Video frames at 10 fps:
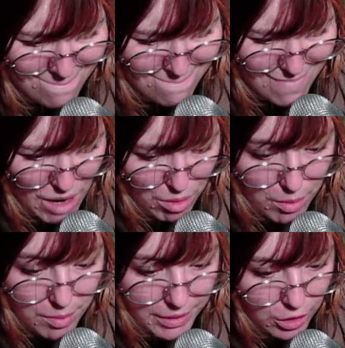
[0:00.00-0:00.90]
I
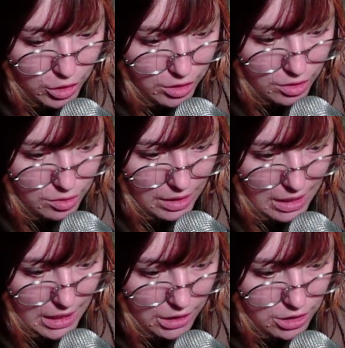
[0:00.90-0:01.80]
probably could do
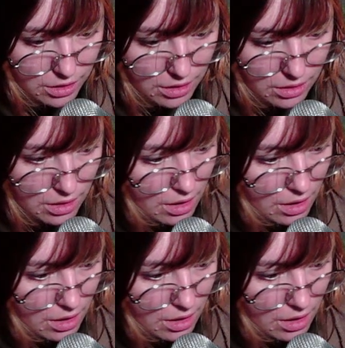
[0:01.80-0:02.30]
that, actually.